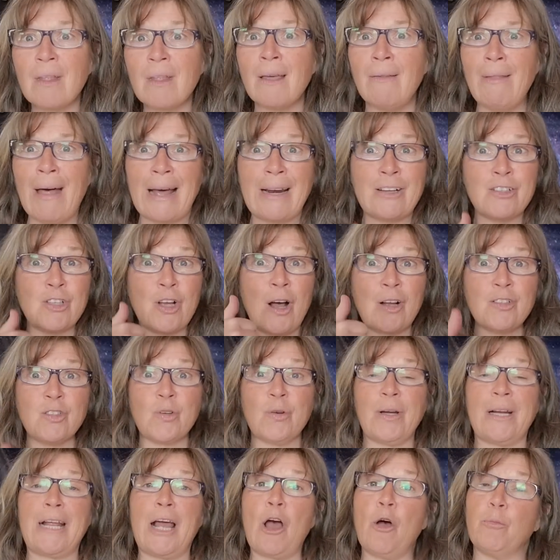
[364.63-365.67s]
That is also
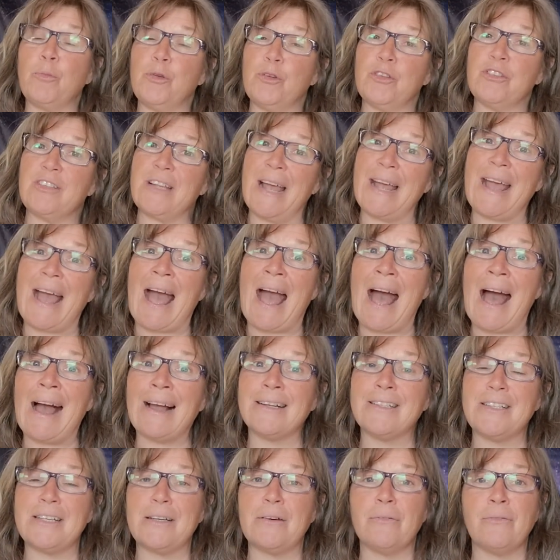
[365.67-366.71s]
going to help you stay
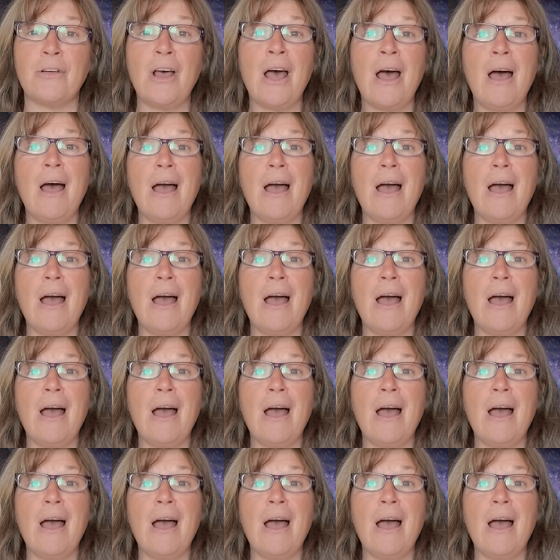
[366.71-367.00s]
active